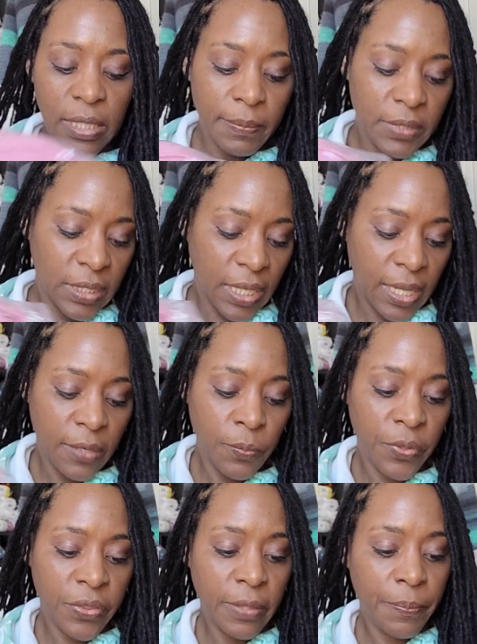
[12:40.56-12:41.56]
I'm done
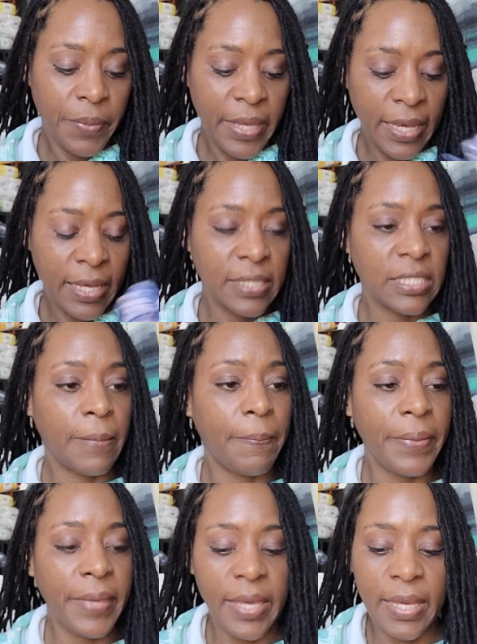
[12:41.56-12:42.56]
with the pink, because the
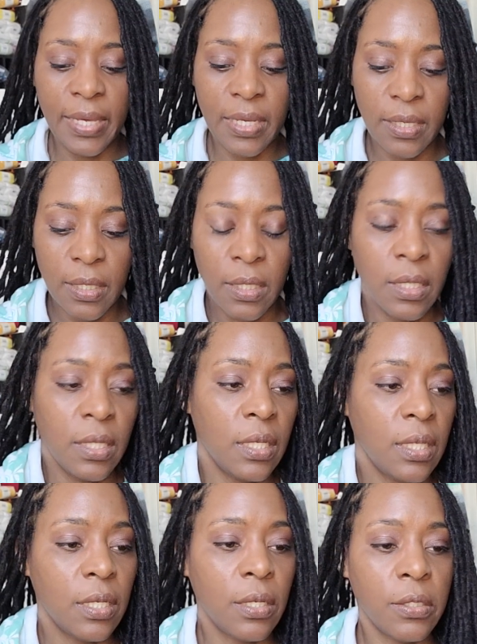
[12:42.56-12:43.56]
pink
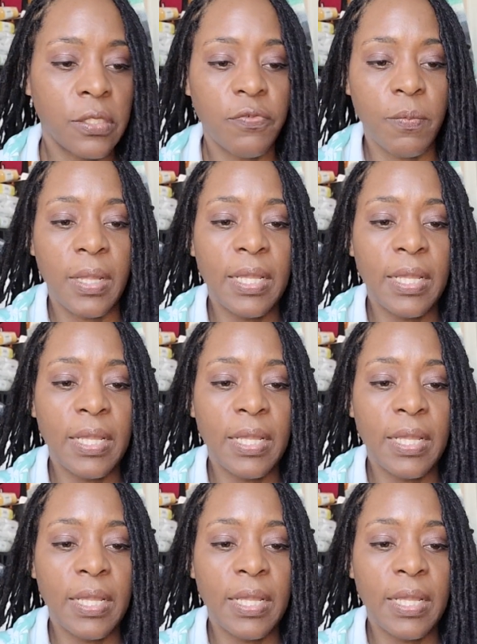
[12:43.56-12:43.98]
goes from a